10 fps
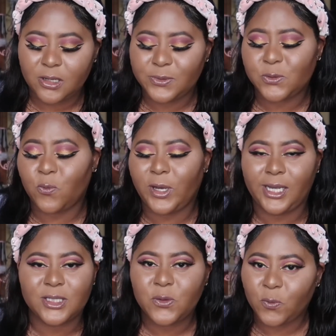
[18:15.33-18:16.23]
It was
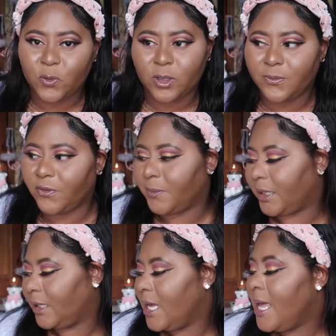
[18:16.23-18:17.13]
way too warm for
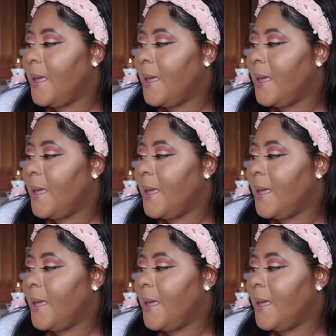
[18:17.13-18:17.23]
me.